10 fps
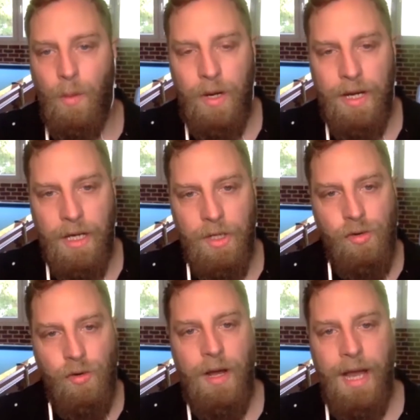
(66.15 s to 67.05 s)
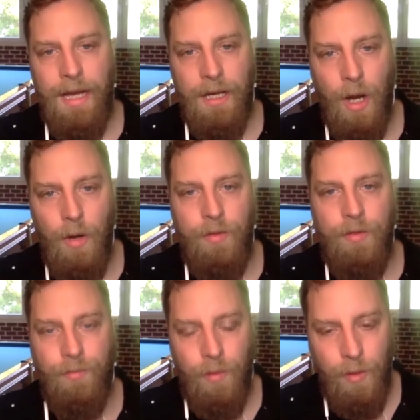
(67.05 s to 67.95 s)
we're going to try and go
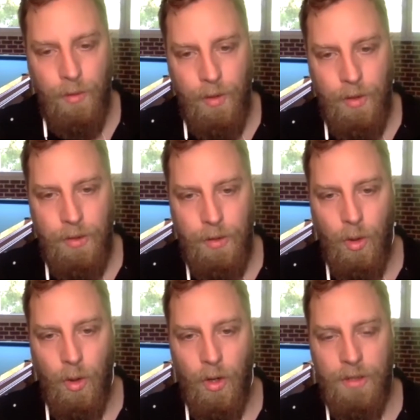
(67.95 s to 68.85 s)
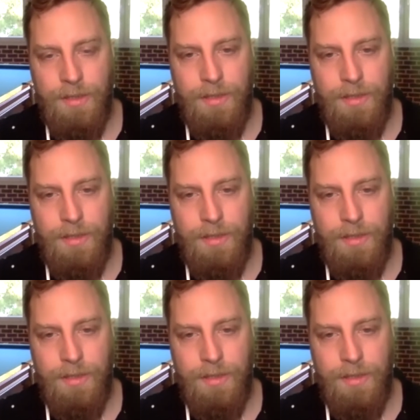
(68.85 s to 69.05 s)
through your